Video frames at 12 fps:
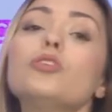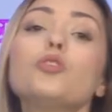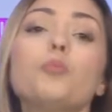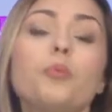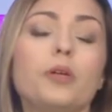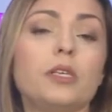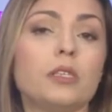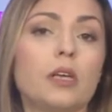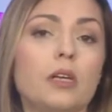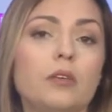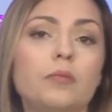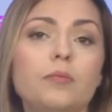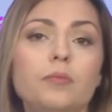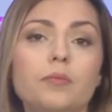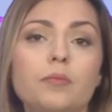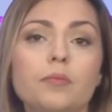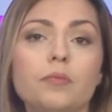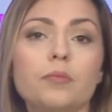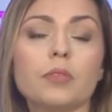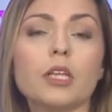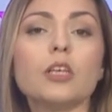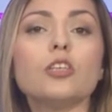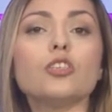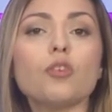to prison.
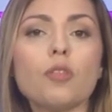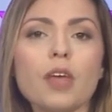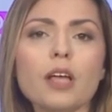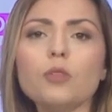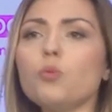So that